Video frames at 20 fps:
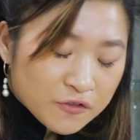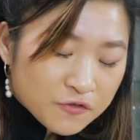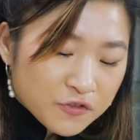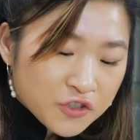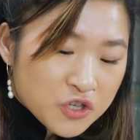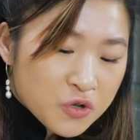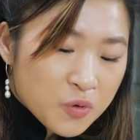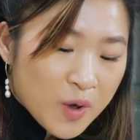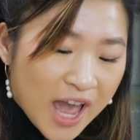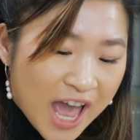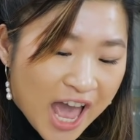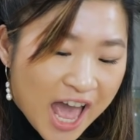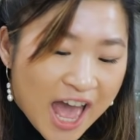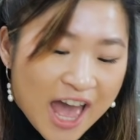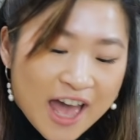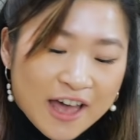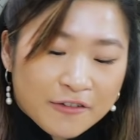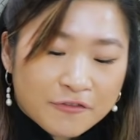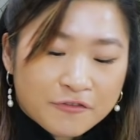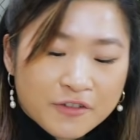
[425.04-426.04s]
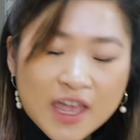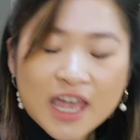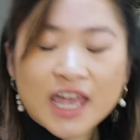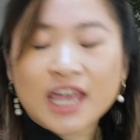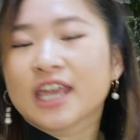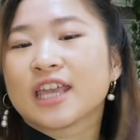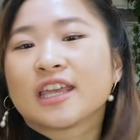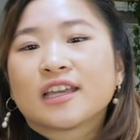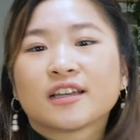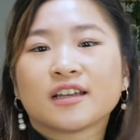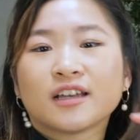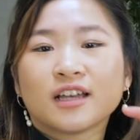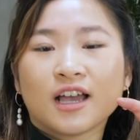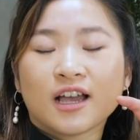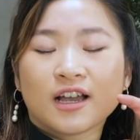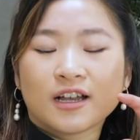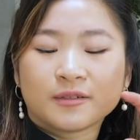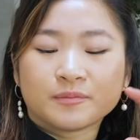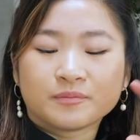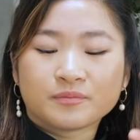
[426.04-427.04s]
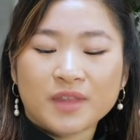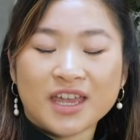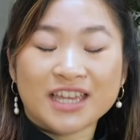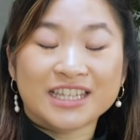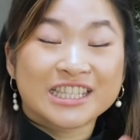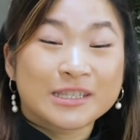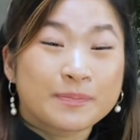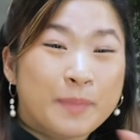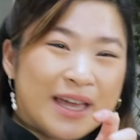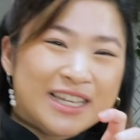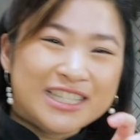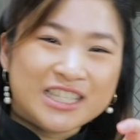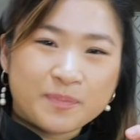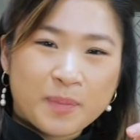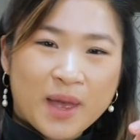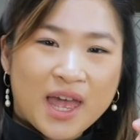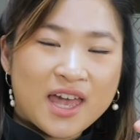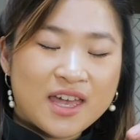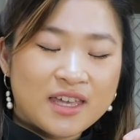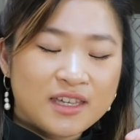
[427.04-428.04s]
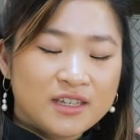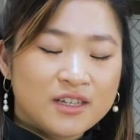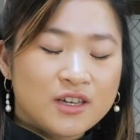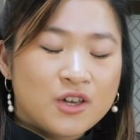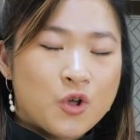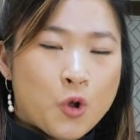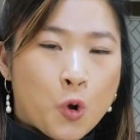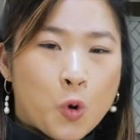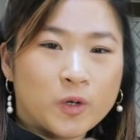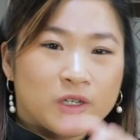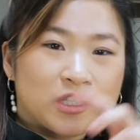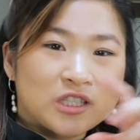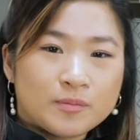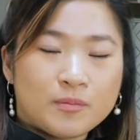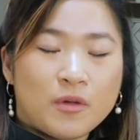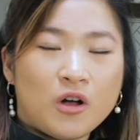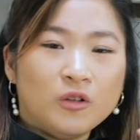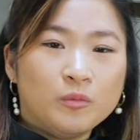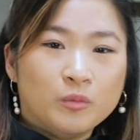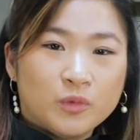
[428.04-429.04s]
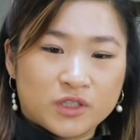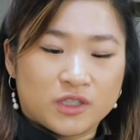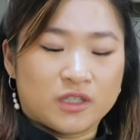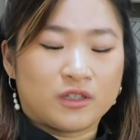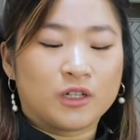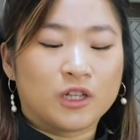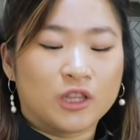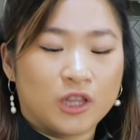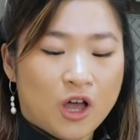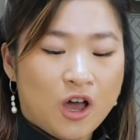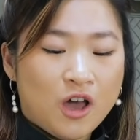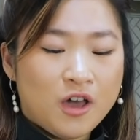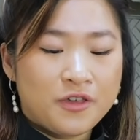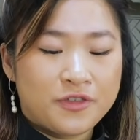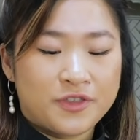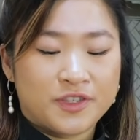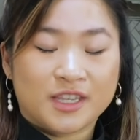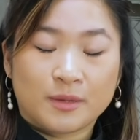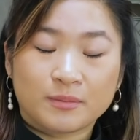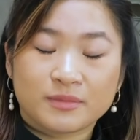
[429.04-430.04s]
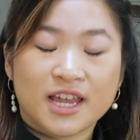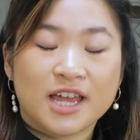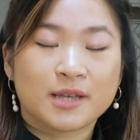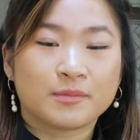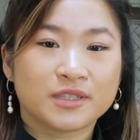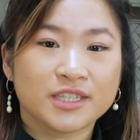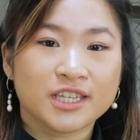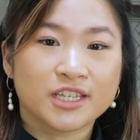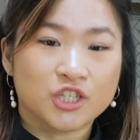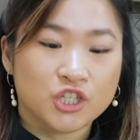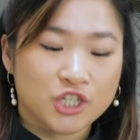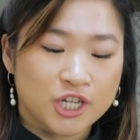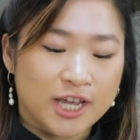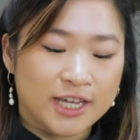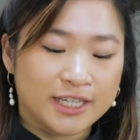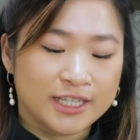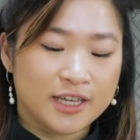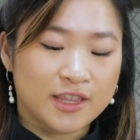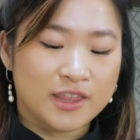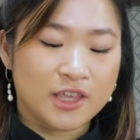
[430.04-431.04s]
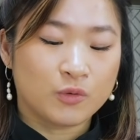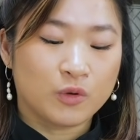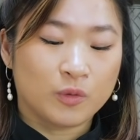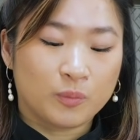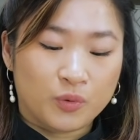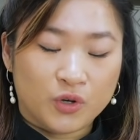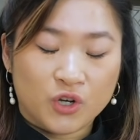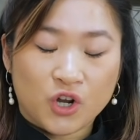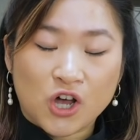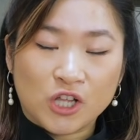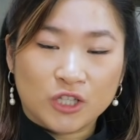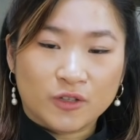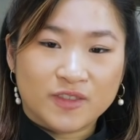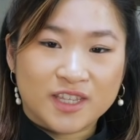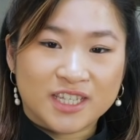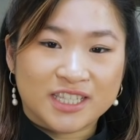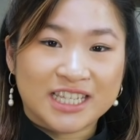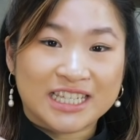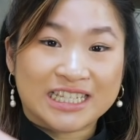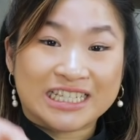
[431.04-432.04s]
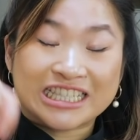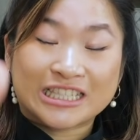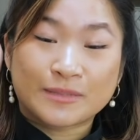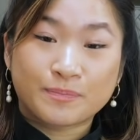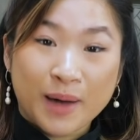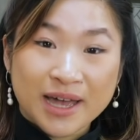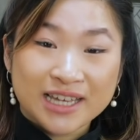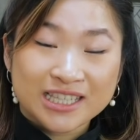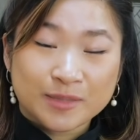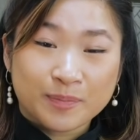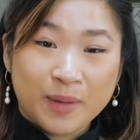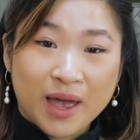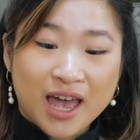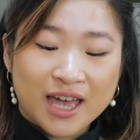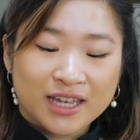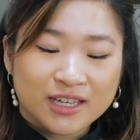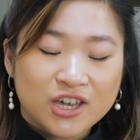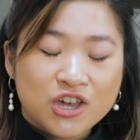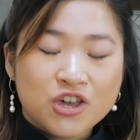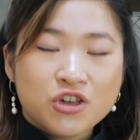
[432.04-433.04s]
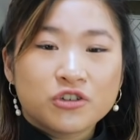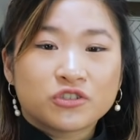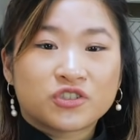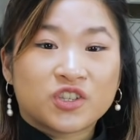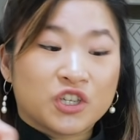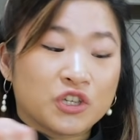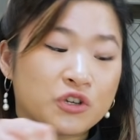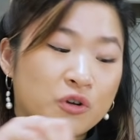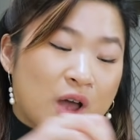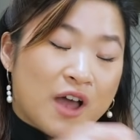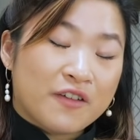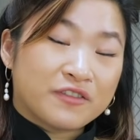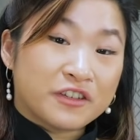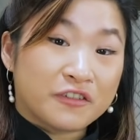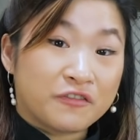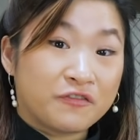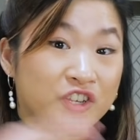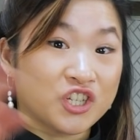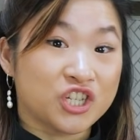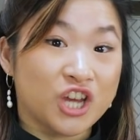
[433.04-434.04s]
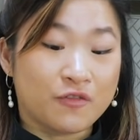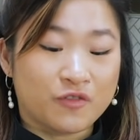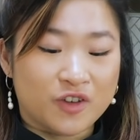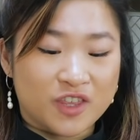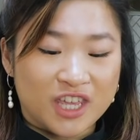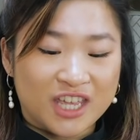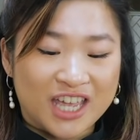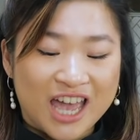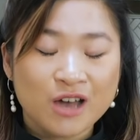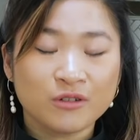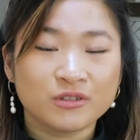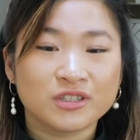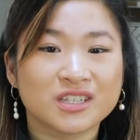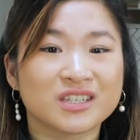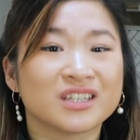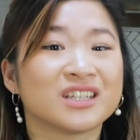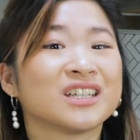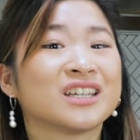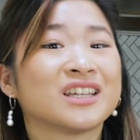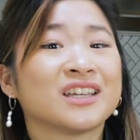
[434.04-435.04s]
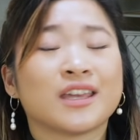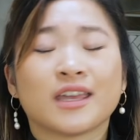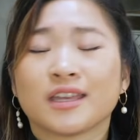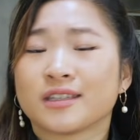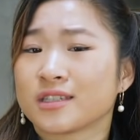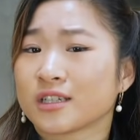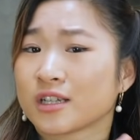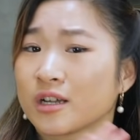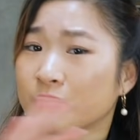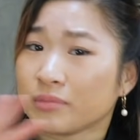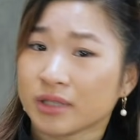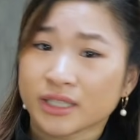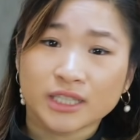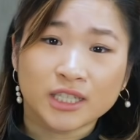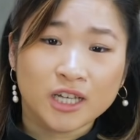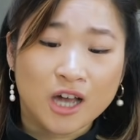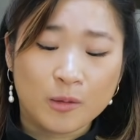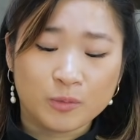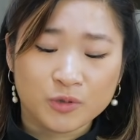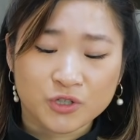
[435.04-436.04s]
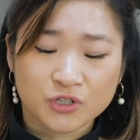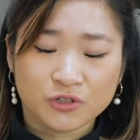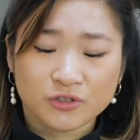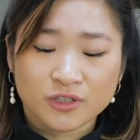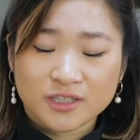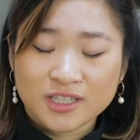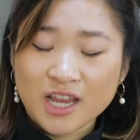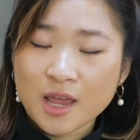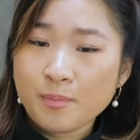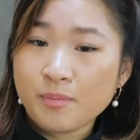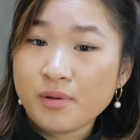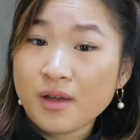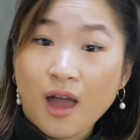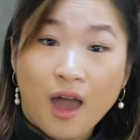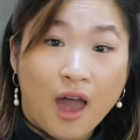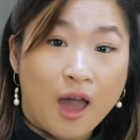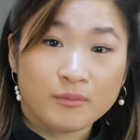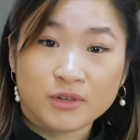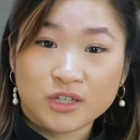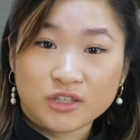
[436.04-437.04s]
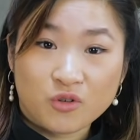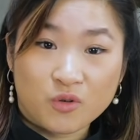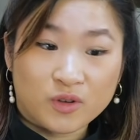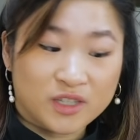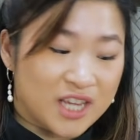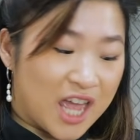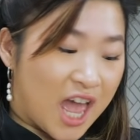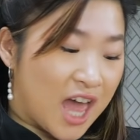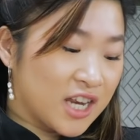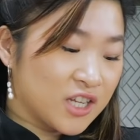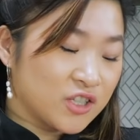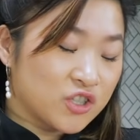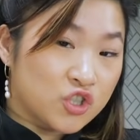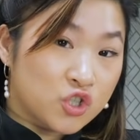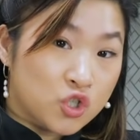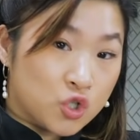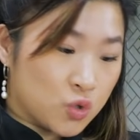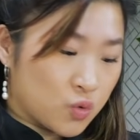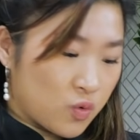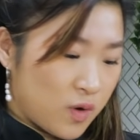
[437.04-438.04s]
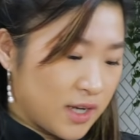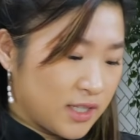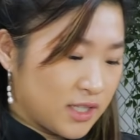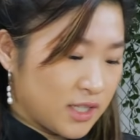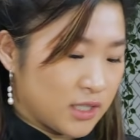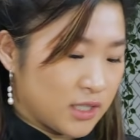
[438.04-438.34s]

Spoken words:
if you have a spice bag or a small muslin cloth, sometimes in China they will put all of this in a spice bag so that you don't have to fish everything out. It's a completely optional step. I'm just going to add it straight